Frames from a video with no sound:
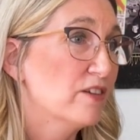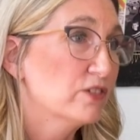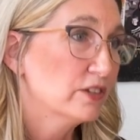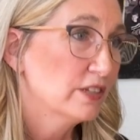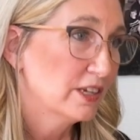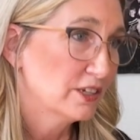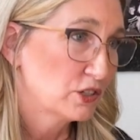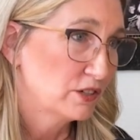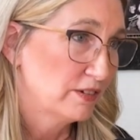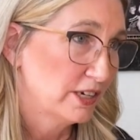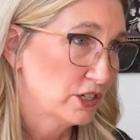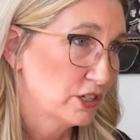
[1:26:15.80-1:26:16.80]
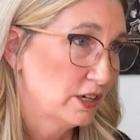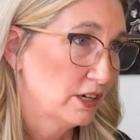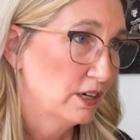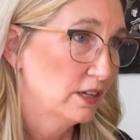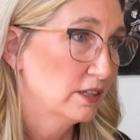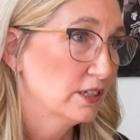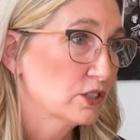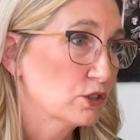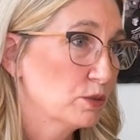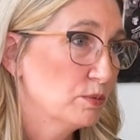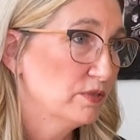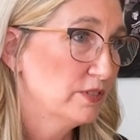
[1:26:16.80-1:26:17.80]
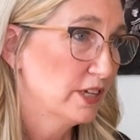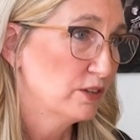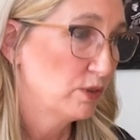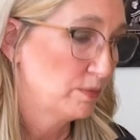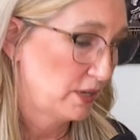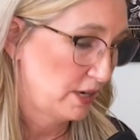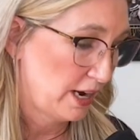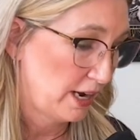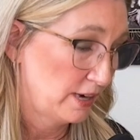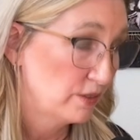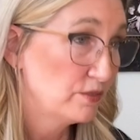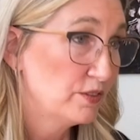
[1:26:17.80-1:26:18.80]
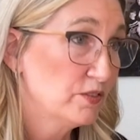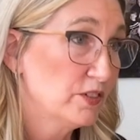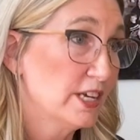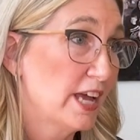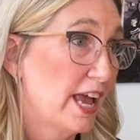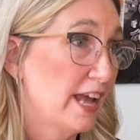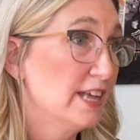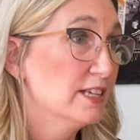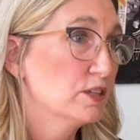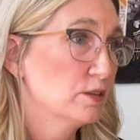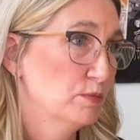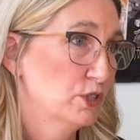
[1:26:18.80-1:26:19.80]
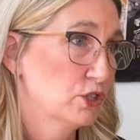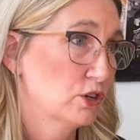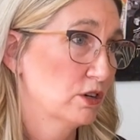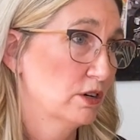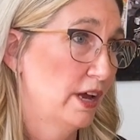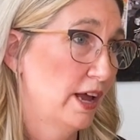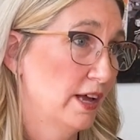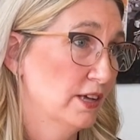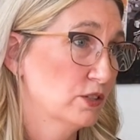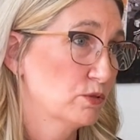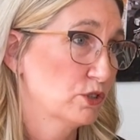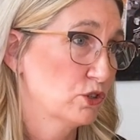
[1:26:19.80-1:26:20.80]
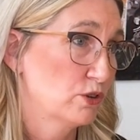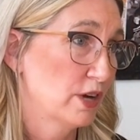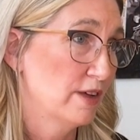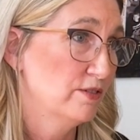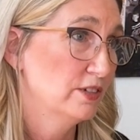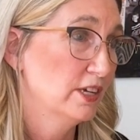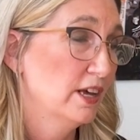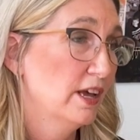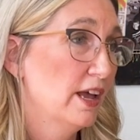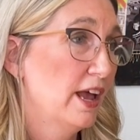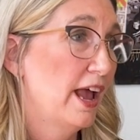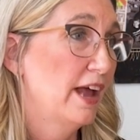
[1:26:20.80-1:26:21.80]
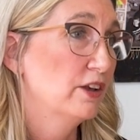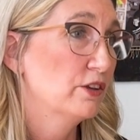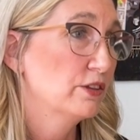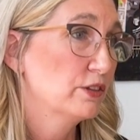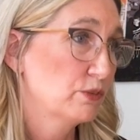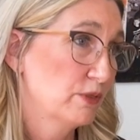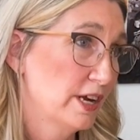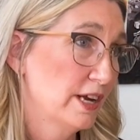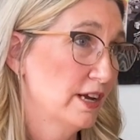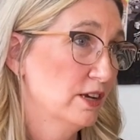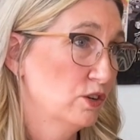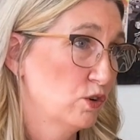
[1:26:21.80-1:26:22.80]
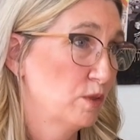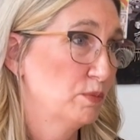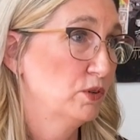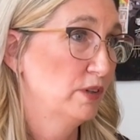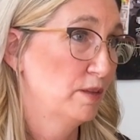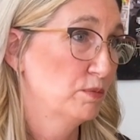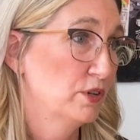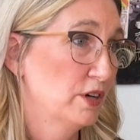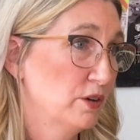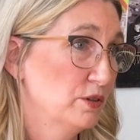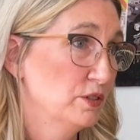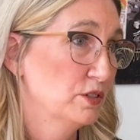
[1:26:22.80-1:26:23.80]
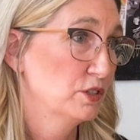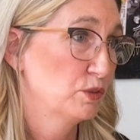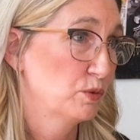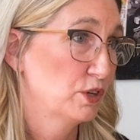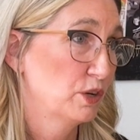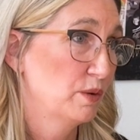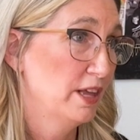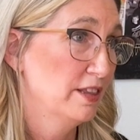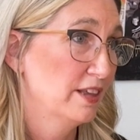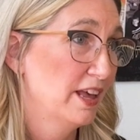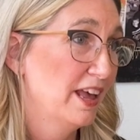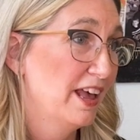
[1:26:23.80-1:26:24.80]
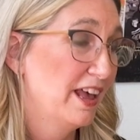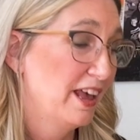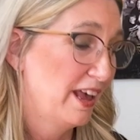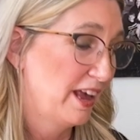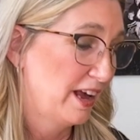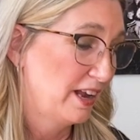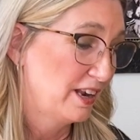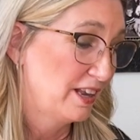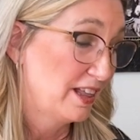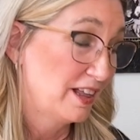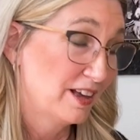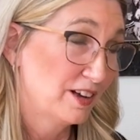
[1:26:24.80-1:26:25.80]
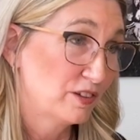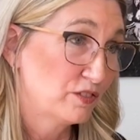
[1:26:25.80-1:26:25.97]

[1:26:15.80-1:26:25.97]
After the intervention, this group of 10 women had 58 mature eggs retrieved and 3 normal embryos to work with. And